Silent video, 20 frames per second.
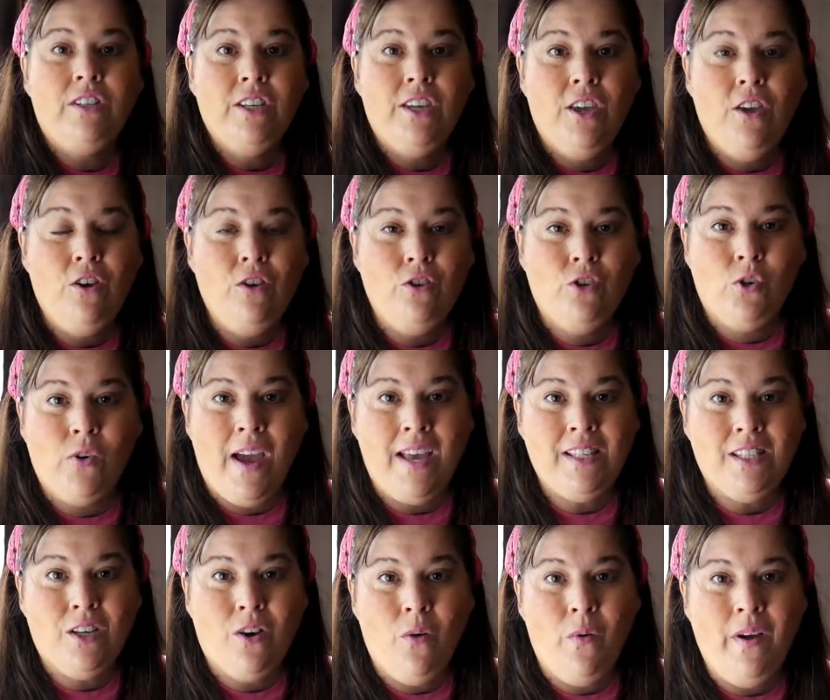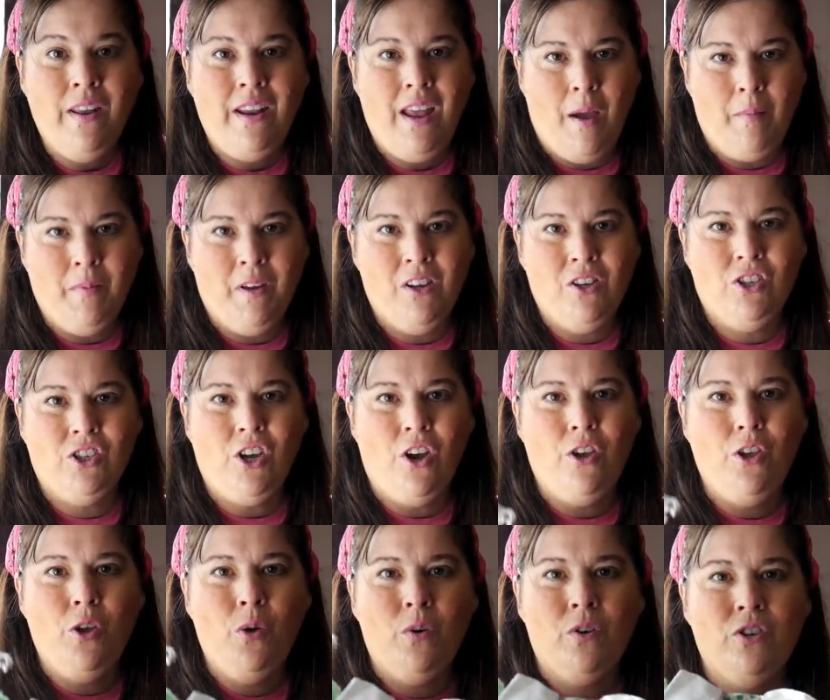the cute dress going? I'm going to show
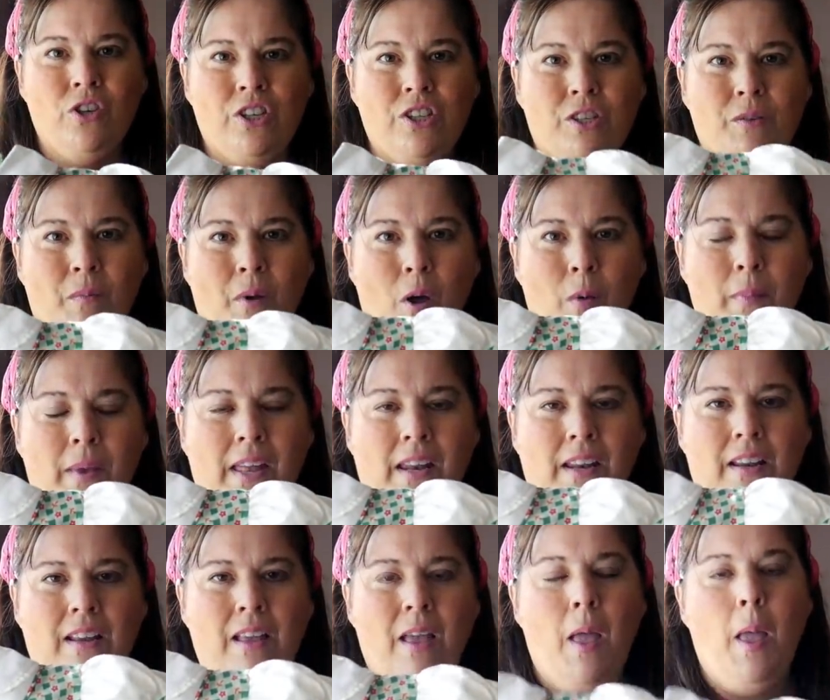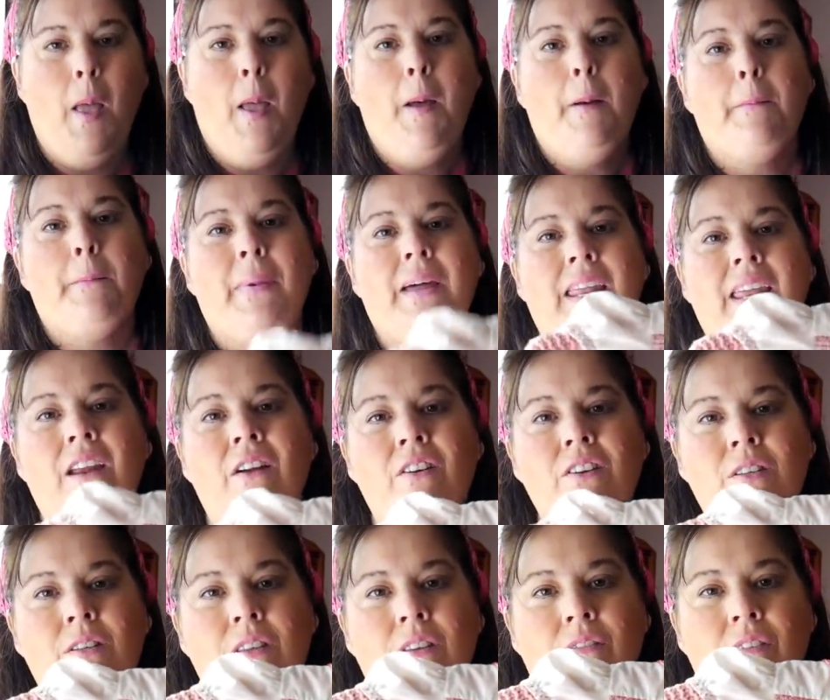you in just a moment. But here
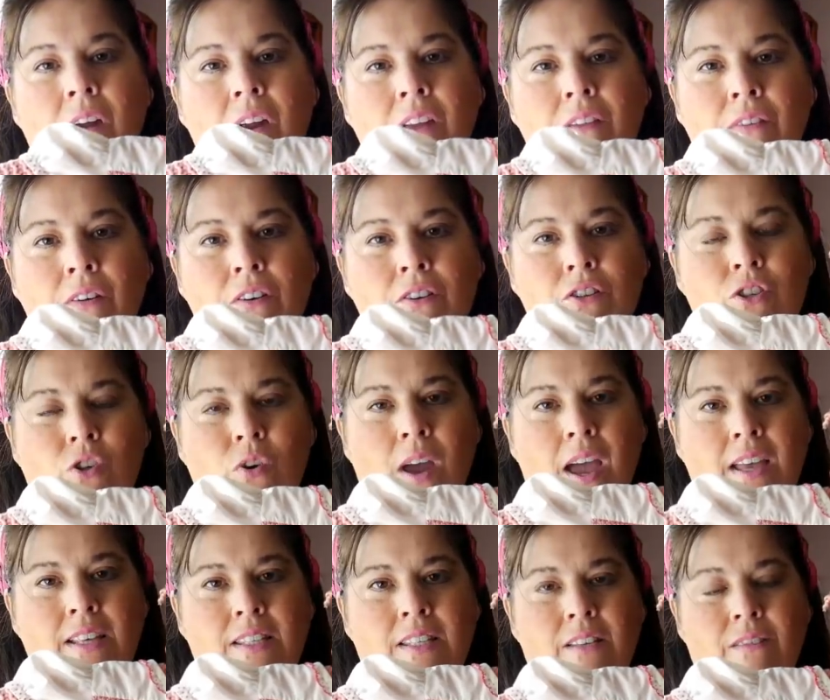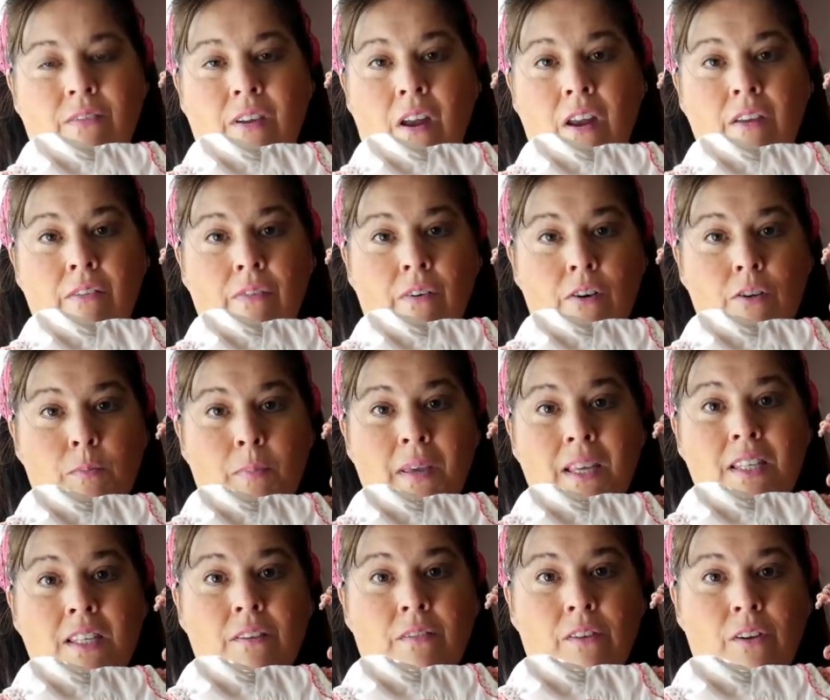is the very first dress, very first
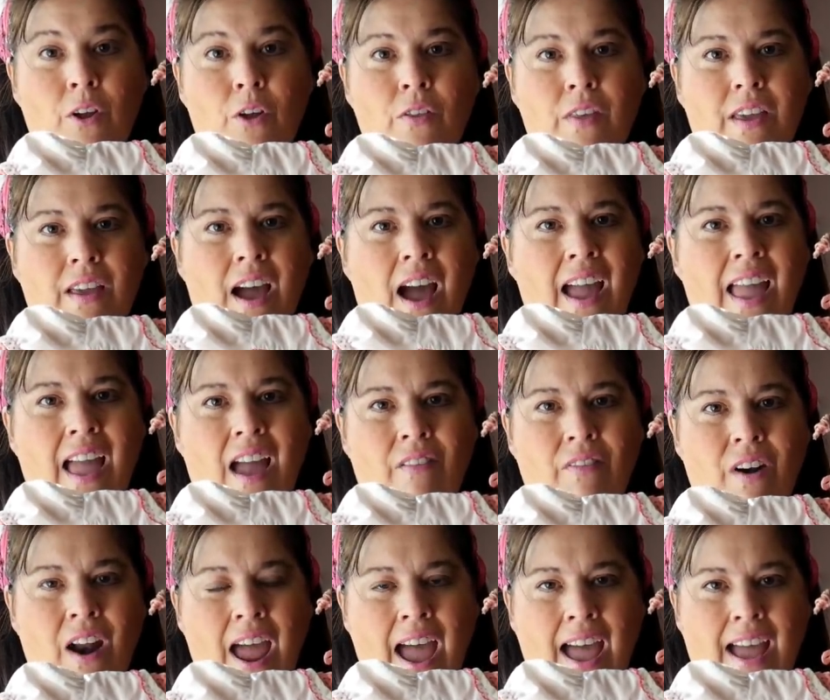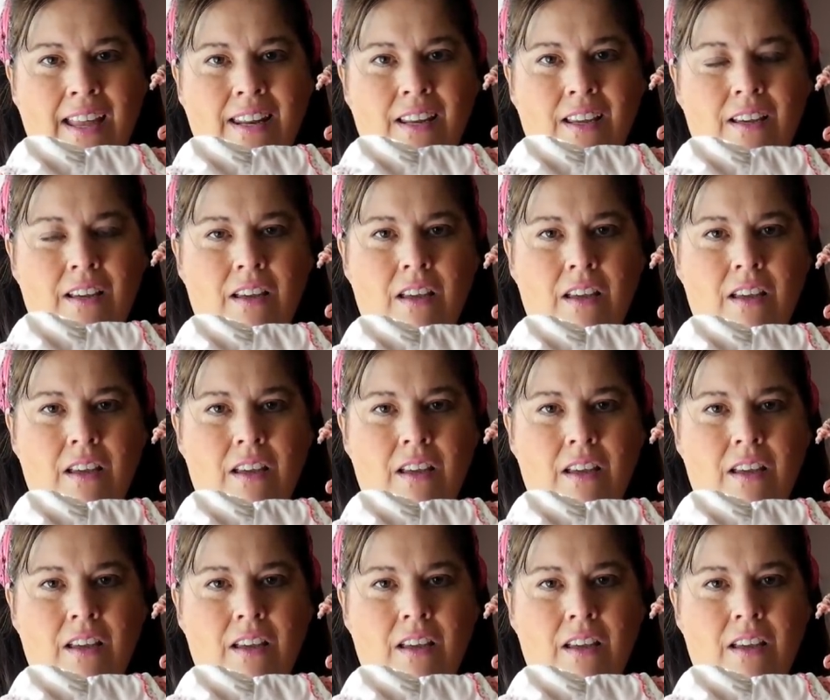piece of clothing I ever had.